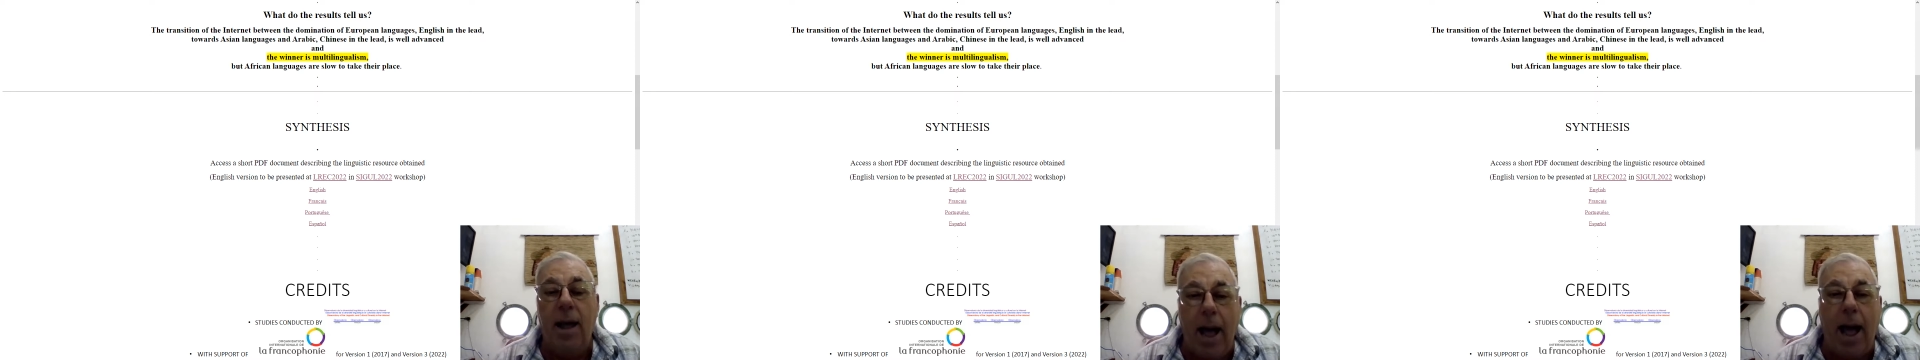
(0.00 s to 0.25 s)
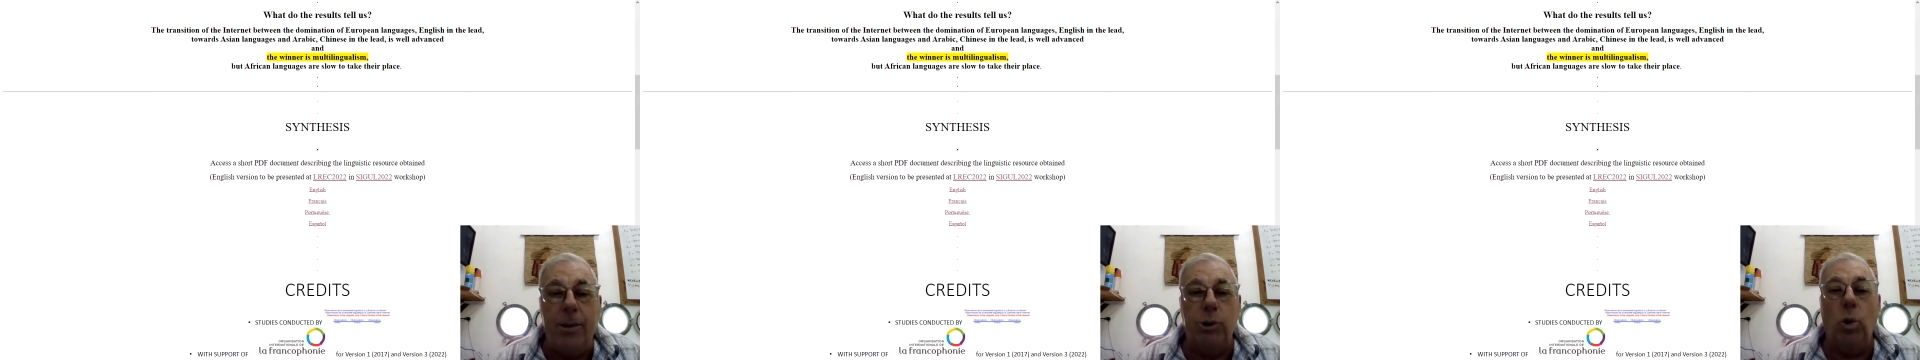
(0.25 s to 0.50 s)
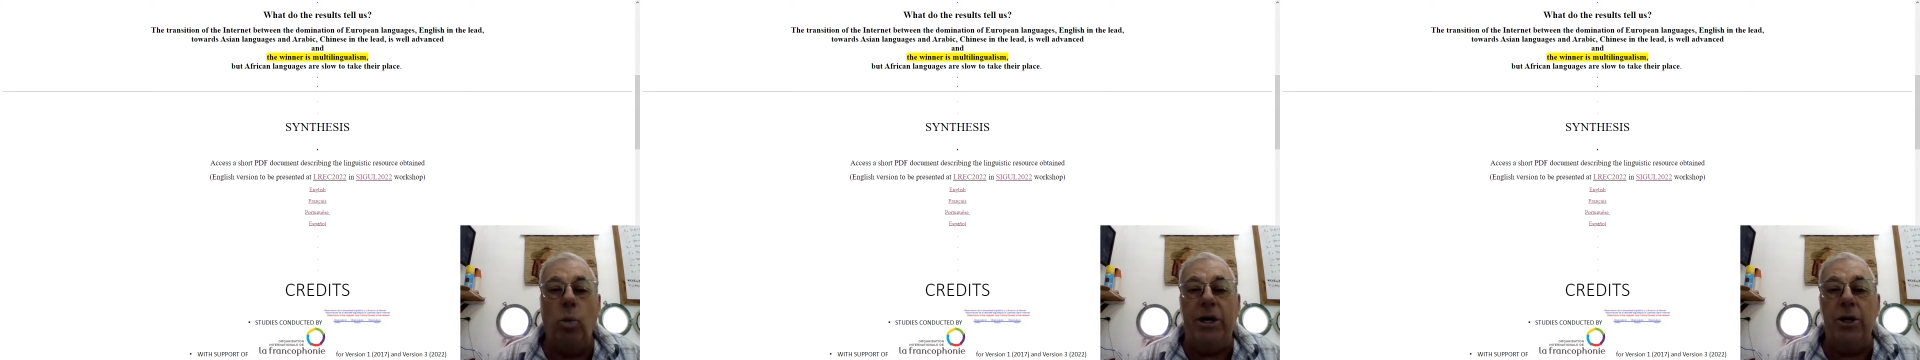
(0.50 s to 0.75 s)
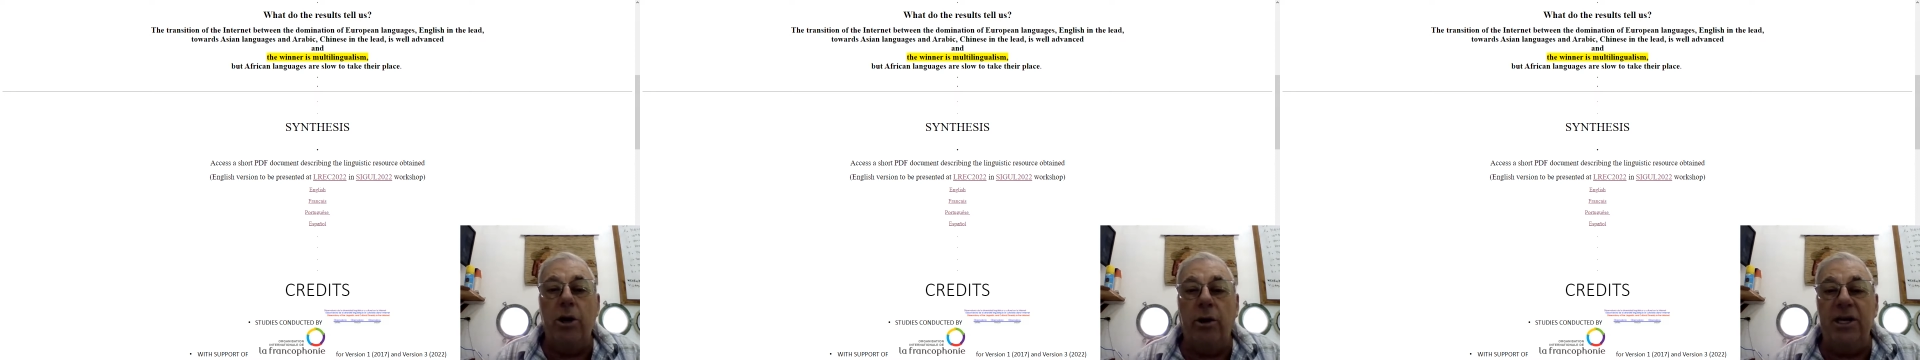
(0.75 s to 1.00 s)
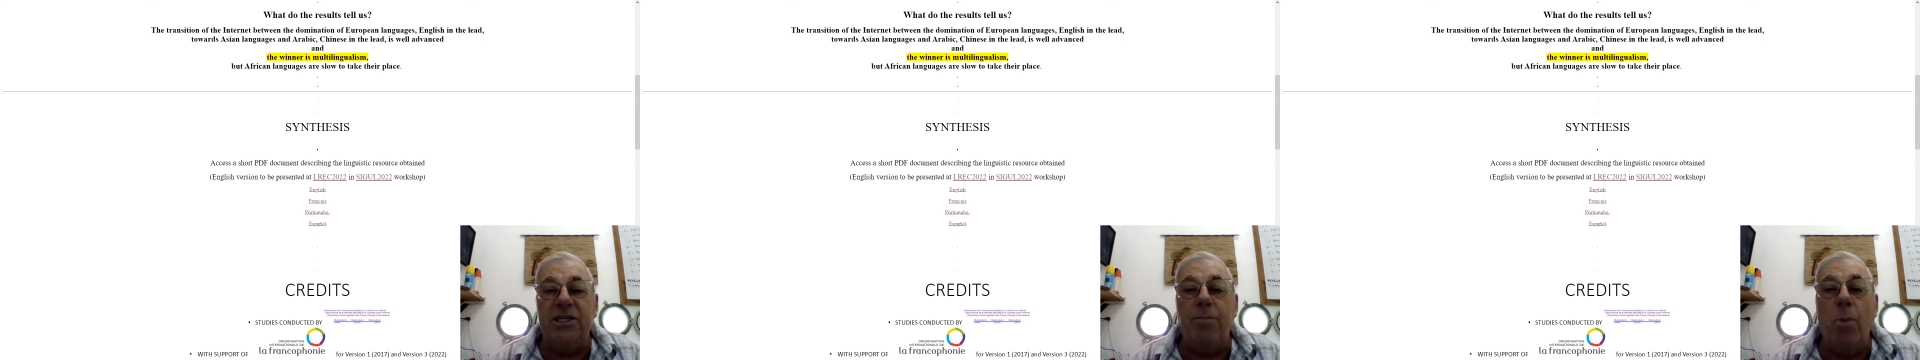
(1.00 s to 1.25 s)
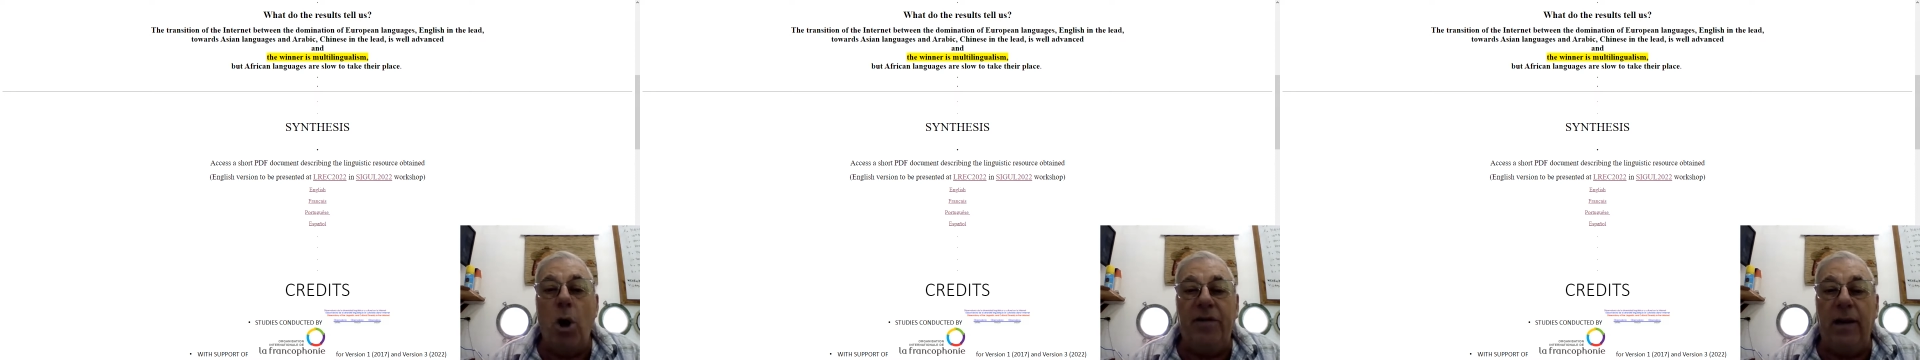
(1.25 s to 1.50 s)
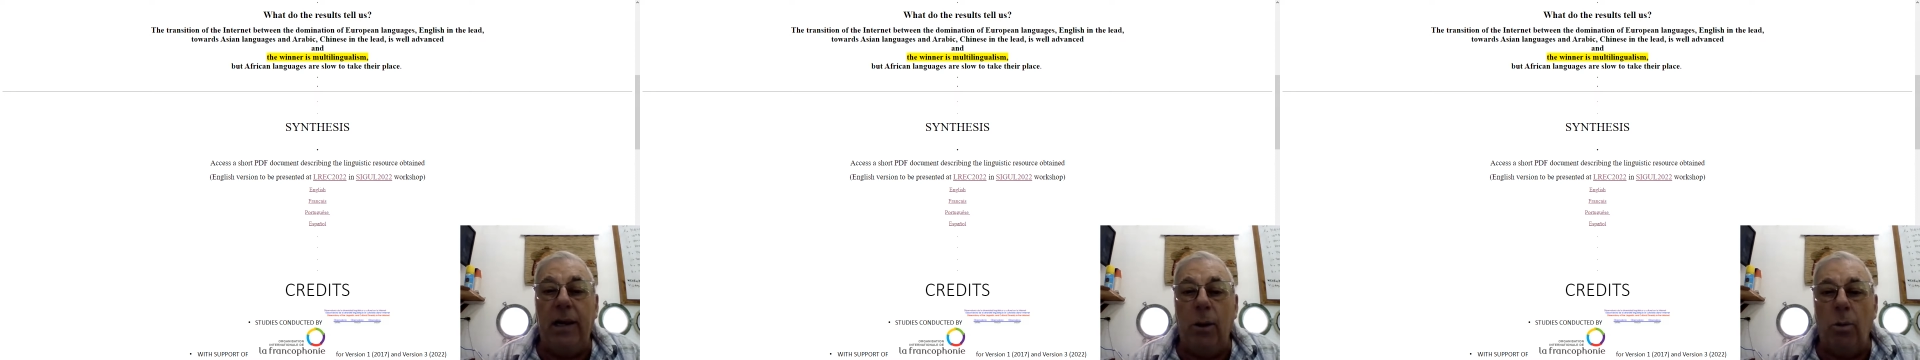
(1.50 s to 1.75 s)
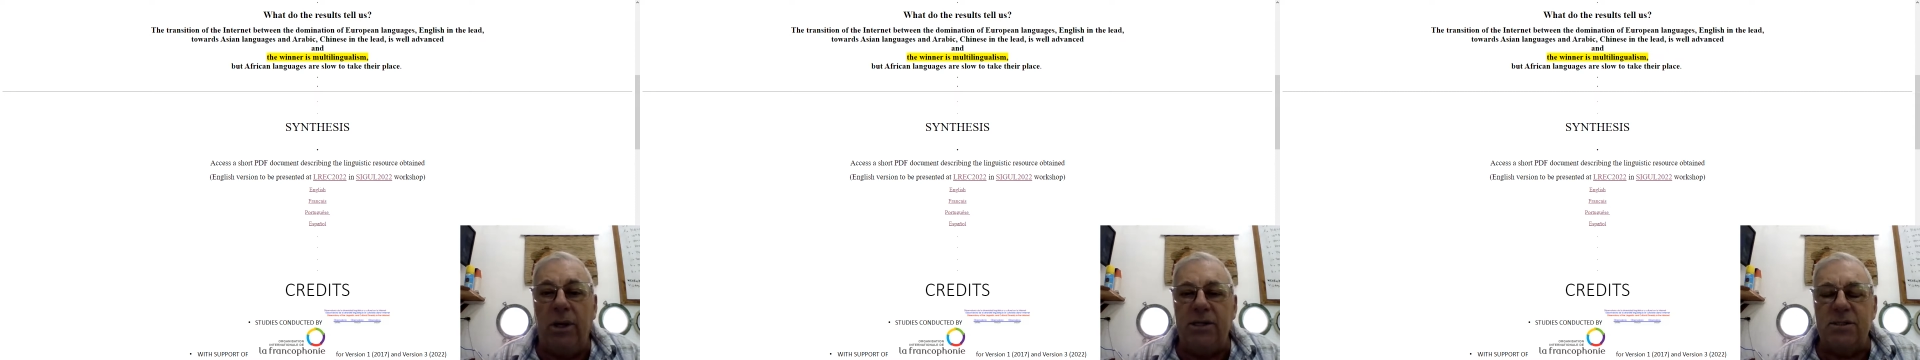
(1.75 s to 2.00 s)
And the winner is
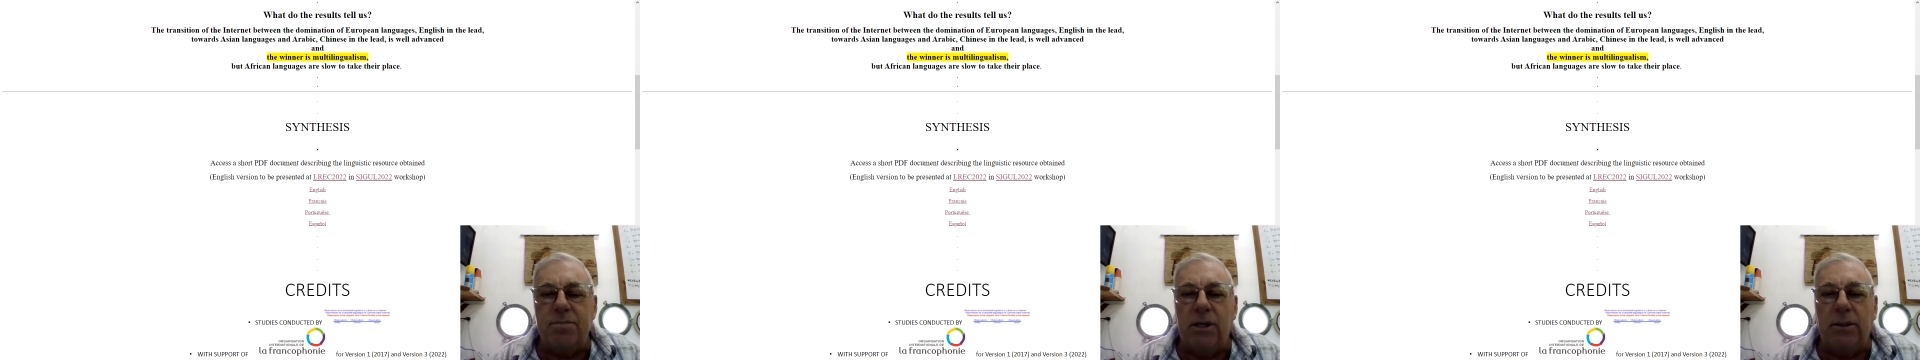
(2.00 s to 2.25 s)
multilingualism.